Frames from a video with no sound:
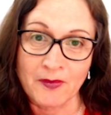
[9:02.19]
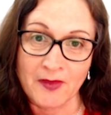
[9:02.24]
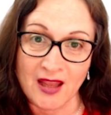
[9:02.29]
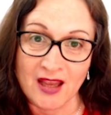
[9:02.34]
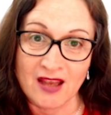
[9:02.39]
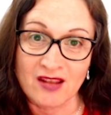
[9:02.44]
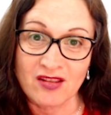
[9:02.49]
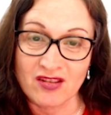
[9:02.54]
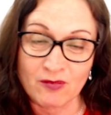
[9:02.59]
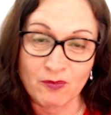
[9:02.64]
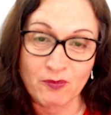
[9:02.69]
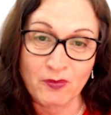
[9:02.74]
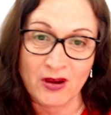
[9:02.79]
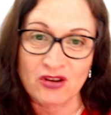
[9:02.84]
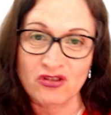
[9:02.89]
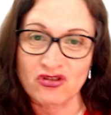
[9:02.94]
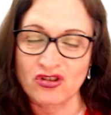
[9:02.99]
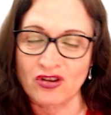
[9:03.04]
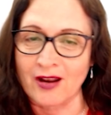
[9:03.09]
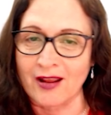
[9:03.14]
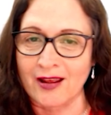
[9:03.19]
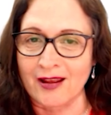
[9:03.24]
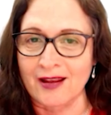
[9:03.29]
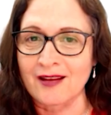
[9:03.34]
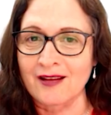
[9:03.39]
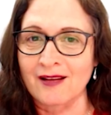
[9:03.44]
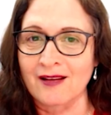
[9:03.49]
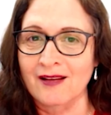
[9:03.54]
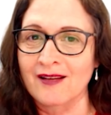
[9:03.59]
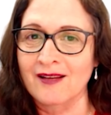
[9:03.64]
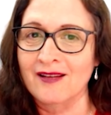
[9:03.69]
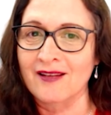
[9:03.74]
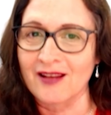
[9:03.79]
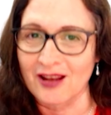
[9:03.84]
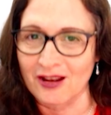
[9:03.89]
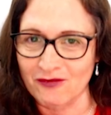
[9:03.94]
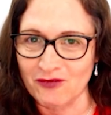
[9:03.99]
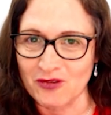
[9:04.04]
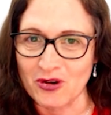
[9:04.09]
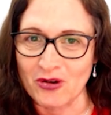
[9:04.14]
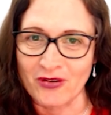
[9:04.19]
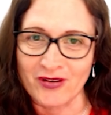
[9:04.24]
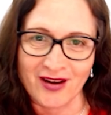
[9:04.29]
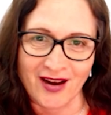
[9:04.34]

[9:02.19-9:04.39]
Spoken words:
especially if you're an